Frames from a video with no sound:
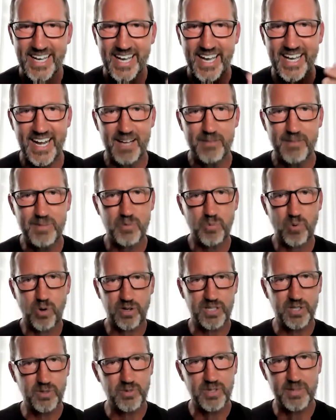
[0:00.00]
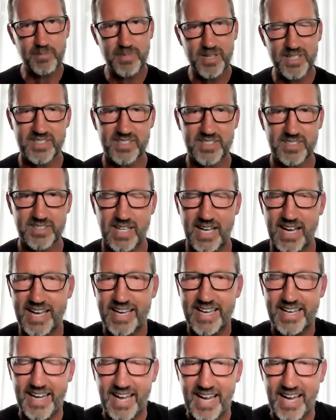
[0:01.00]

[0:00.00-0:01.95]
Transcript: and I'd been working with a business client.